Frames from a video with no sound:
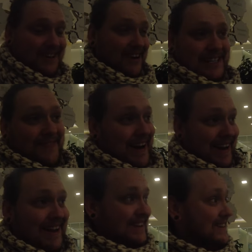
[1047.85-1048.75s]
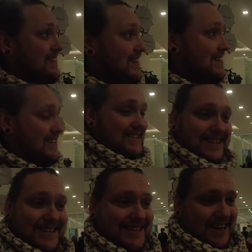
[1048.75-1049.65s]
guys, man. This
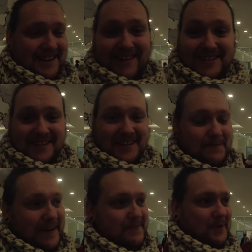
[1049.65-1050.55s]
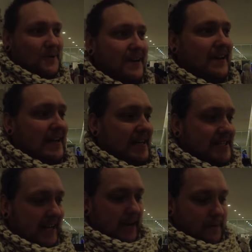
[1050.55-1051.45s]
goes to show there are some good people.
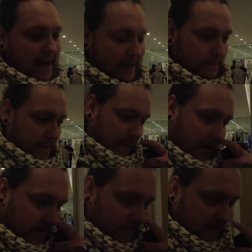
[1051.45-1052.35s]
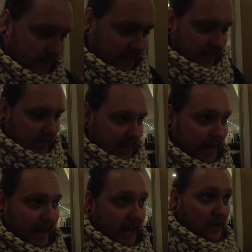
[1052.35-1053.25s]
So,
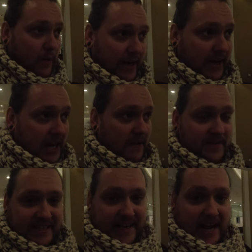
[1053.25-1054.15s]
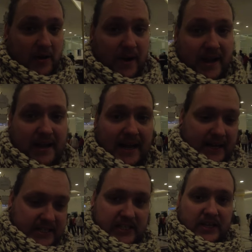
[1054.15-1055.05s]
yeah, we're going to go and visit now.
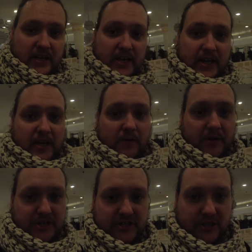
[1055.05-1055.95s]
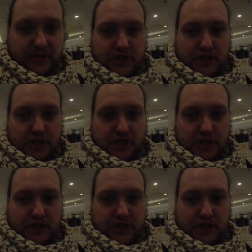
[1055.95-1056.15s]
And we're just on